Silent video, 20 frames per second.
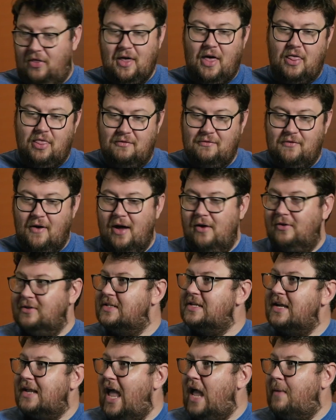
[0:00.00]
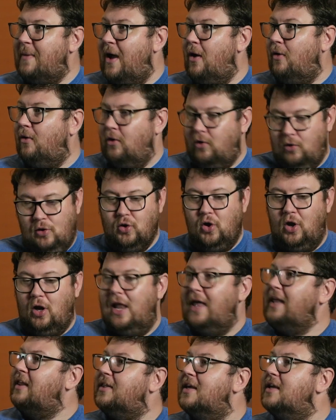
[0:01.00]
that the files that came out look
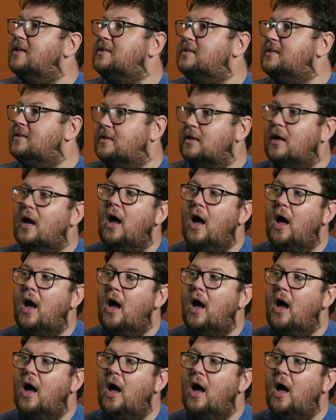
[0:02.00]
like this.